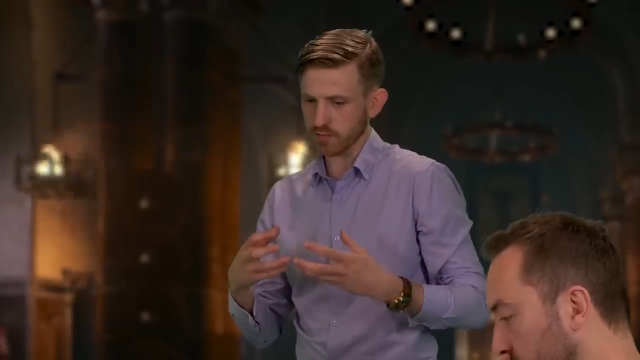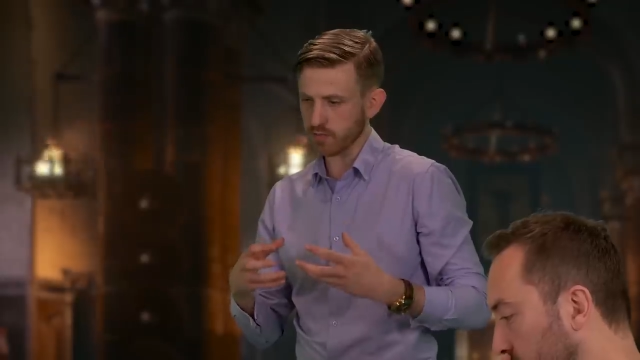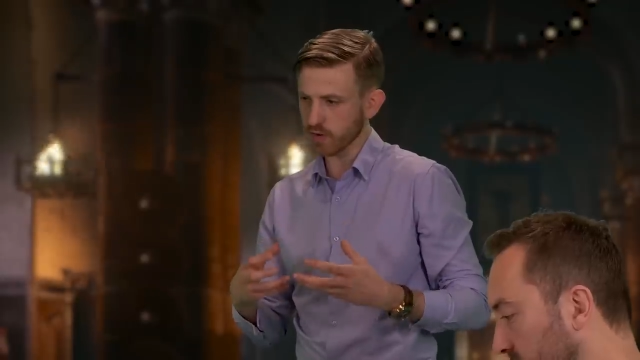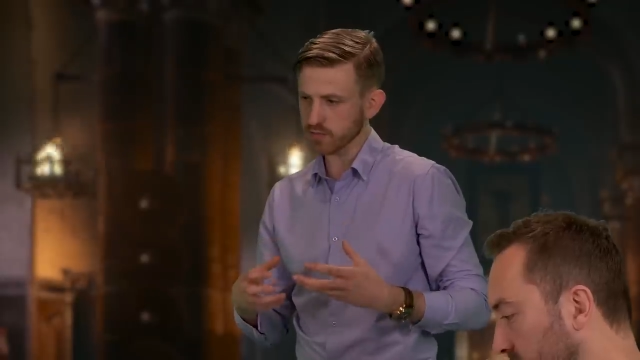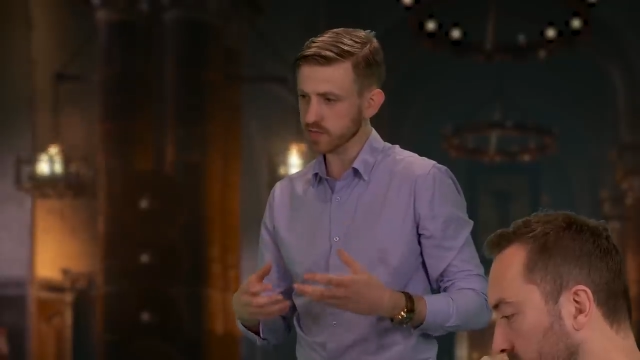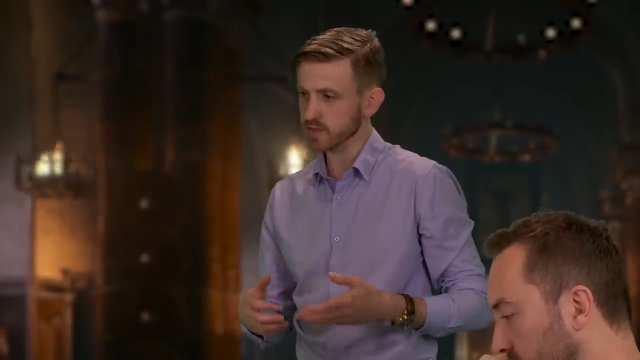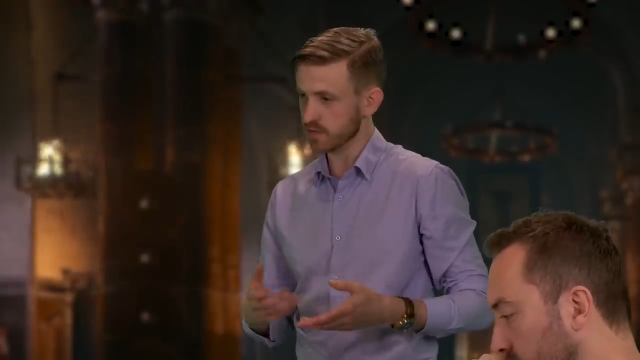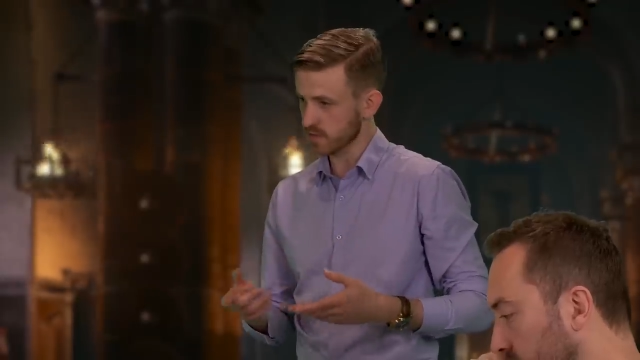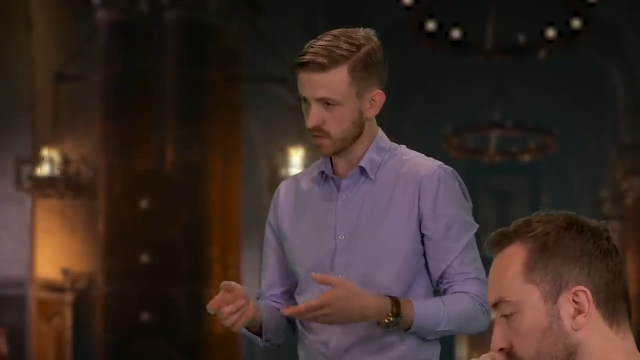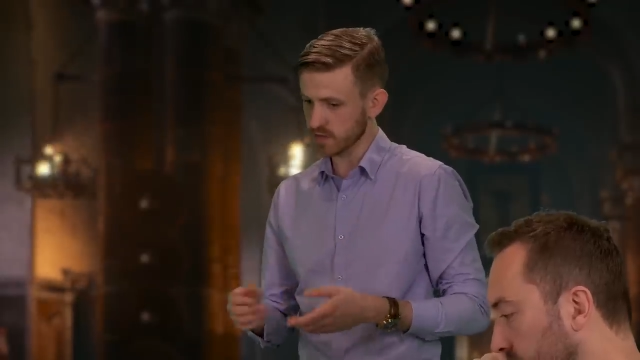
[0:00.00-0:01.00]
Speaker 1: bones,
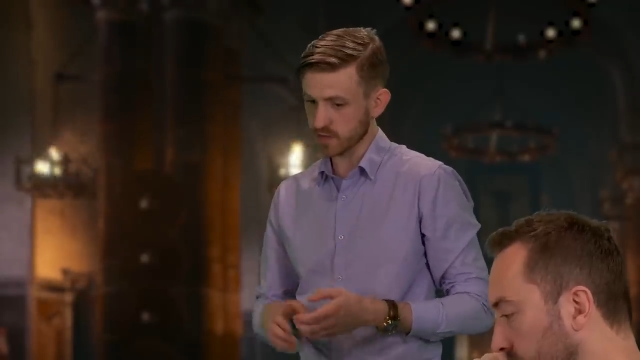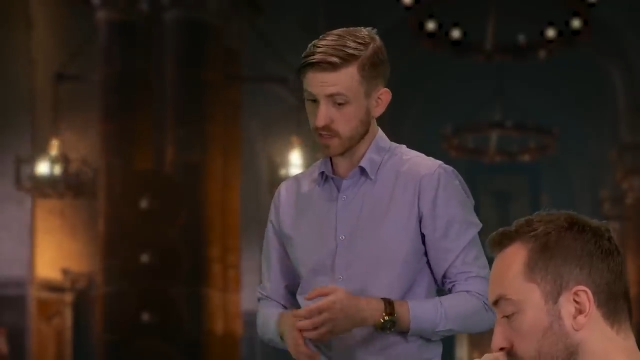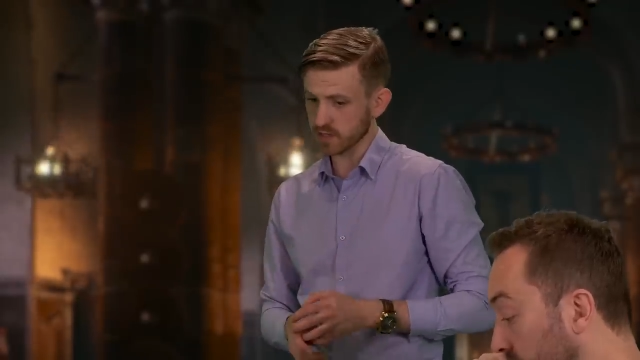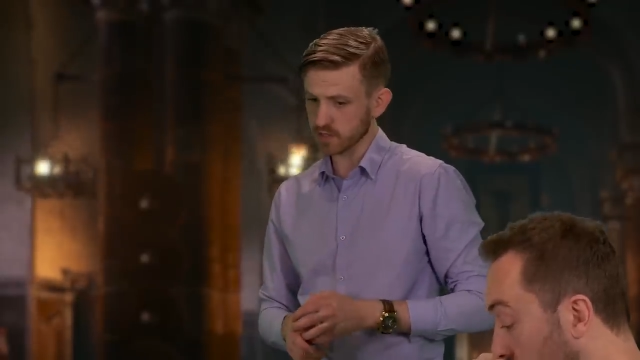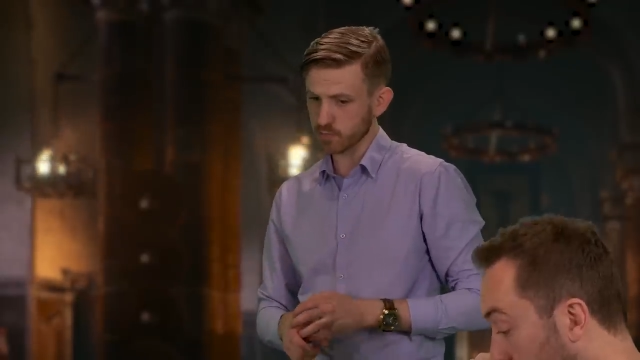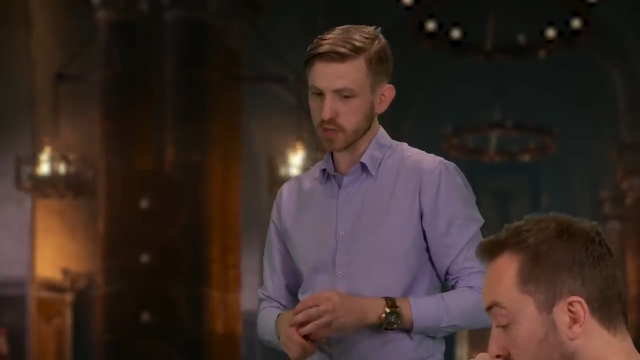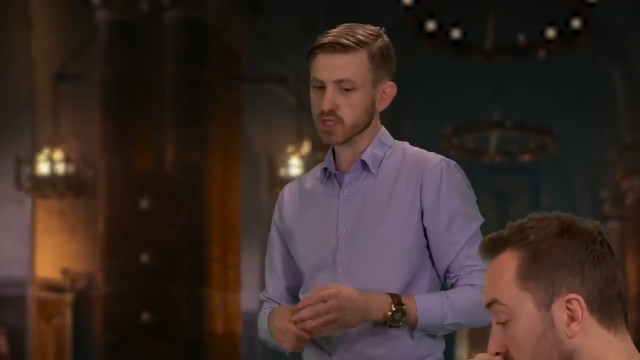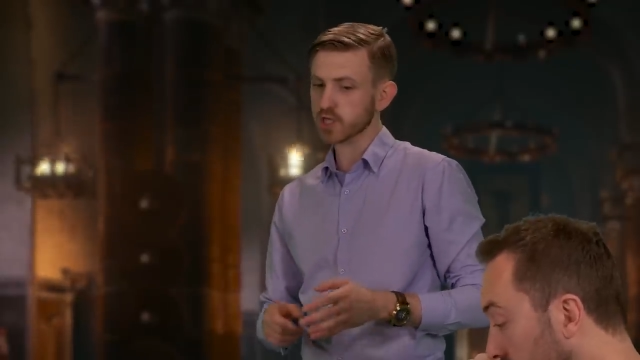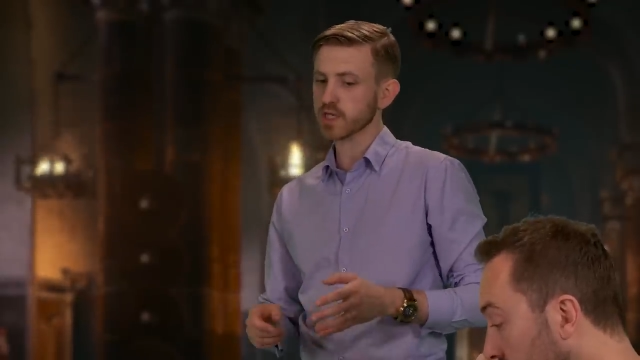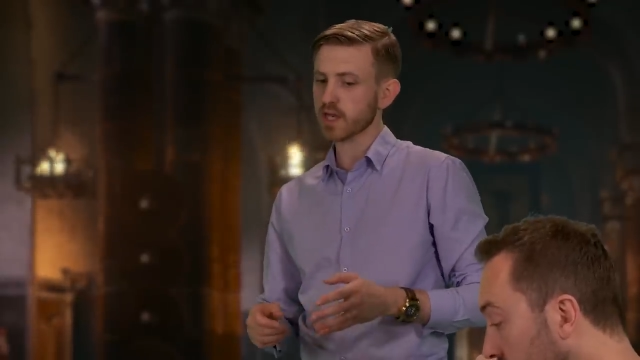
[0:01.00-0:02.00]
yeah, the sling does
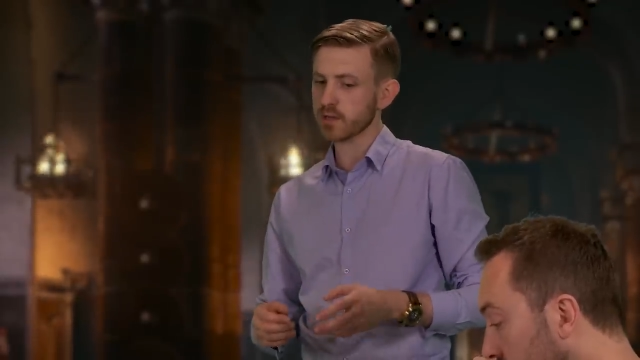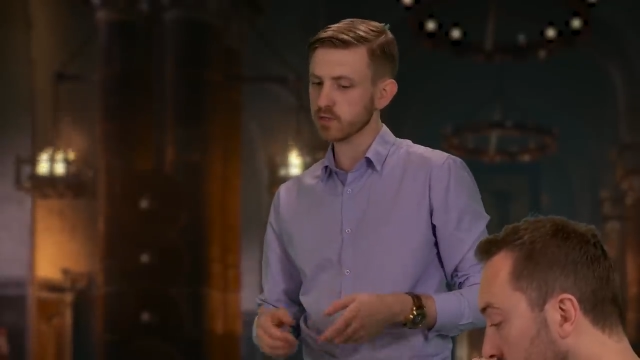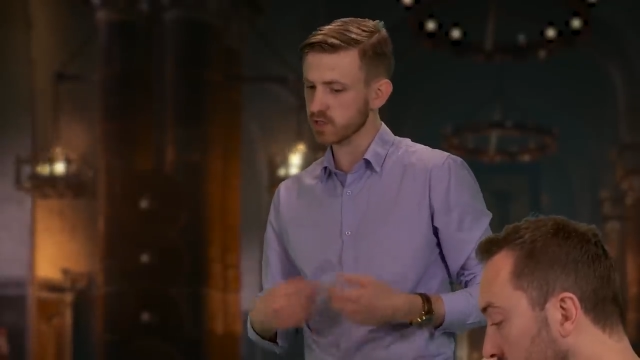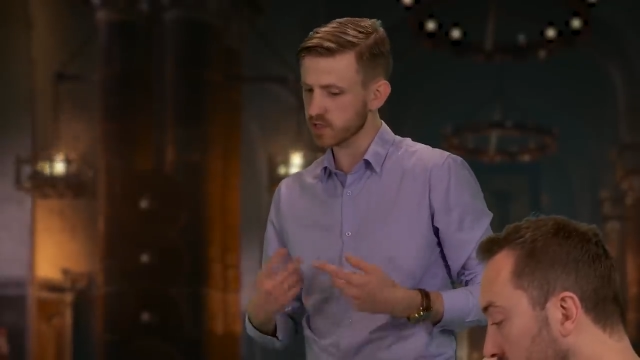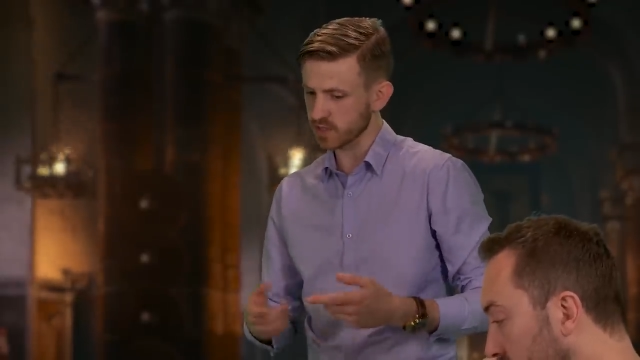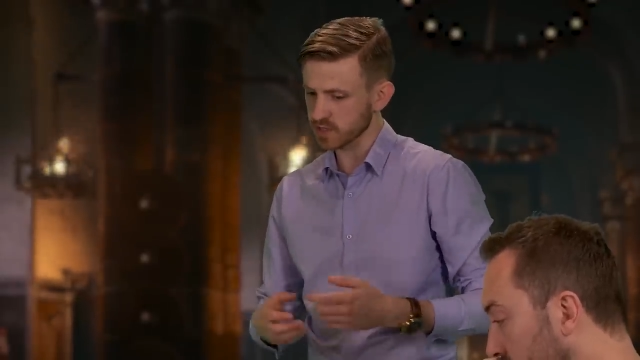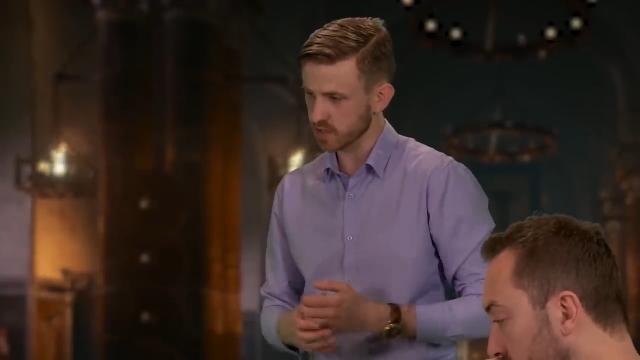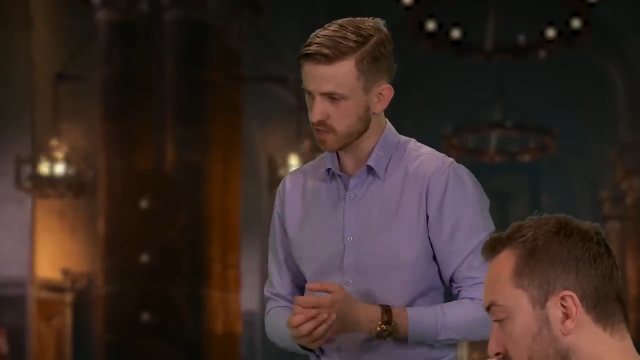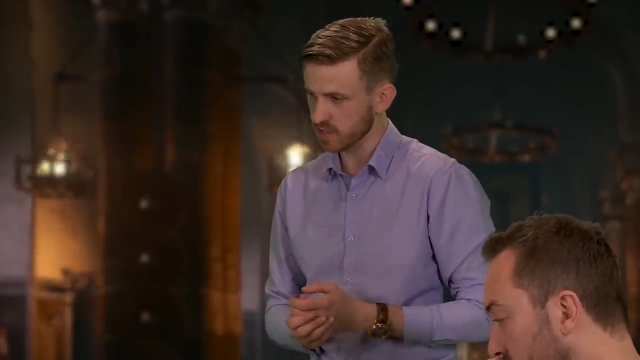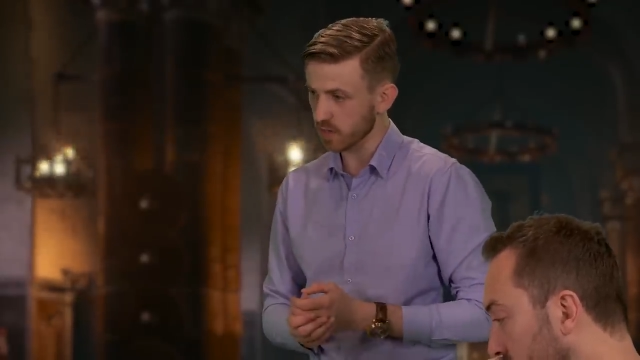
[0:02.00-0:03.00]
bludgeoning damage, which is
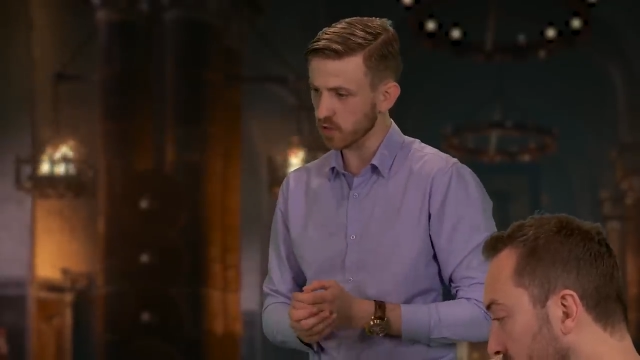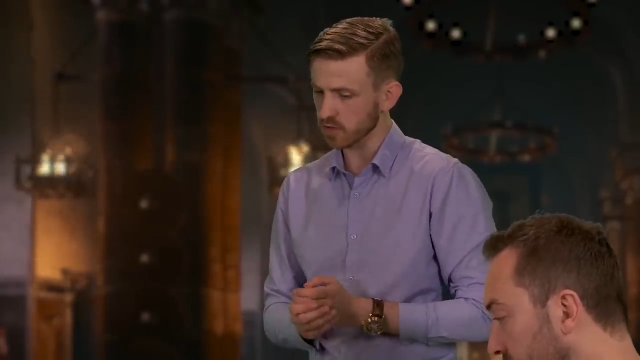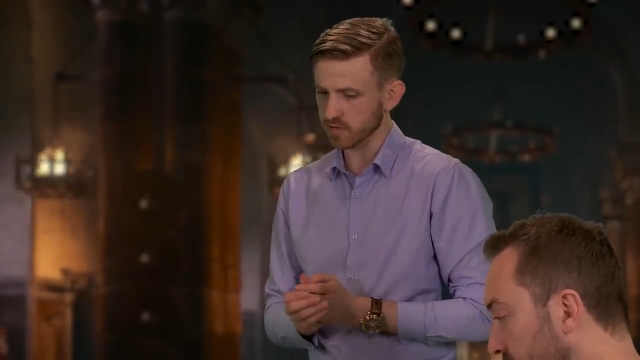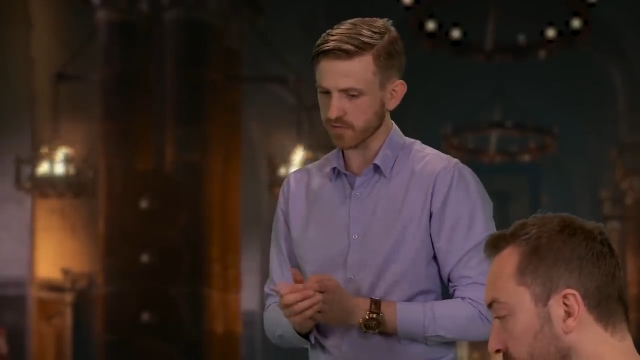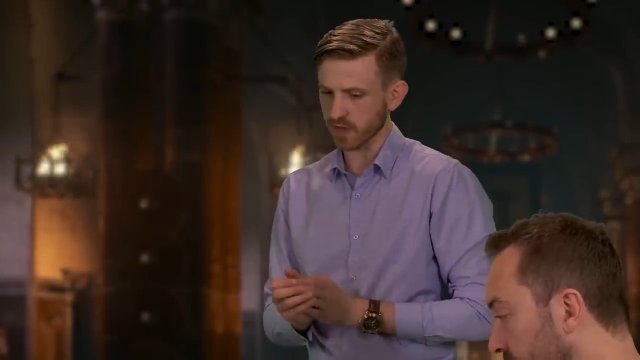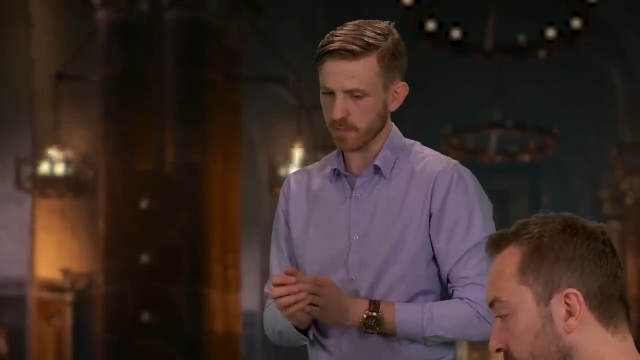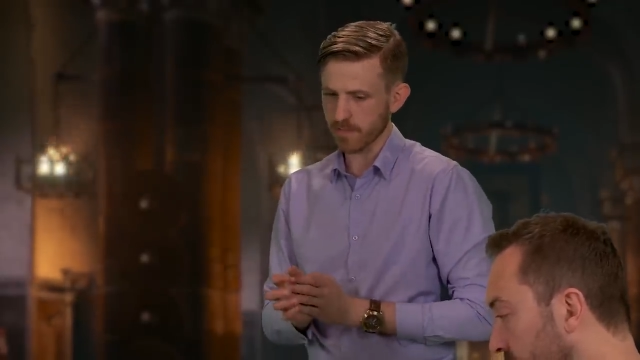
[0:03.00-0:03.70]
actually doubled for them.